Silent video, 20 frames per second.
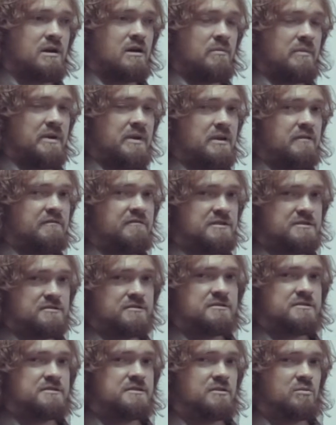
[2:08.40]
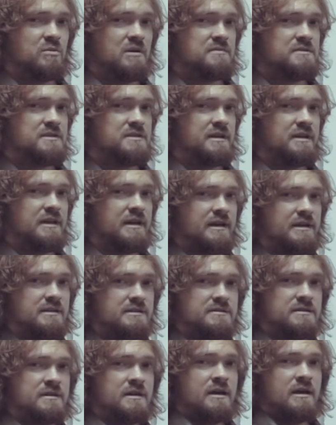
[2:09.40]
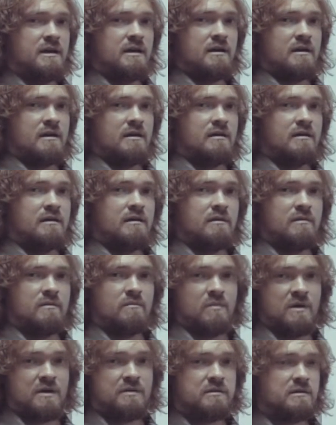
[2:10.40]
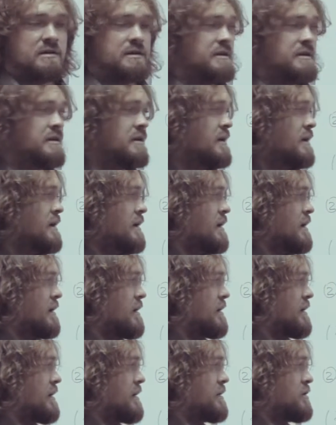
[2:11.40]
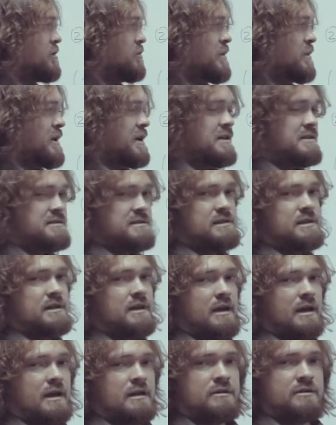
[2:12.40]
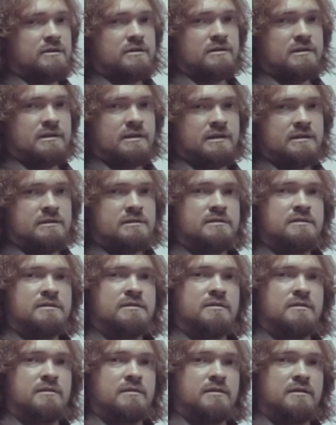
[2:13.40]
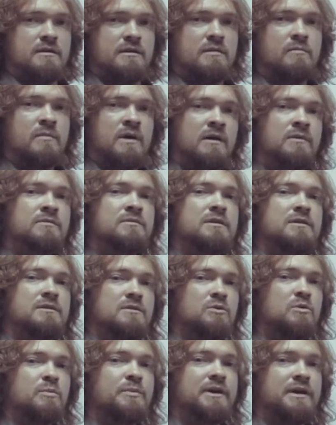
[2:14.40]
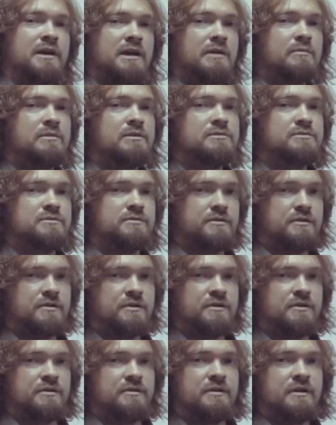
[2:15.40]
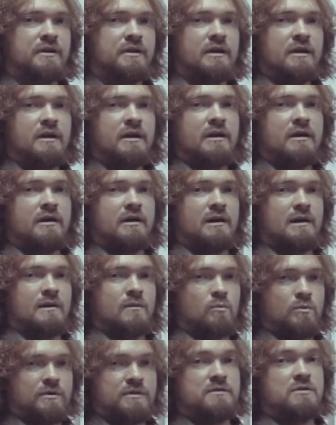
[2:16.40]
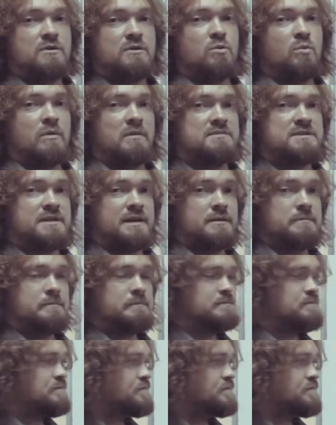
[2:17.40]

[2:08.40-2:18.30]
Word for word: or how many visitors your website has monthly, you may easily calculate the amount that you'll be able to earn with your website.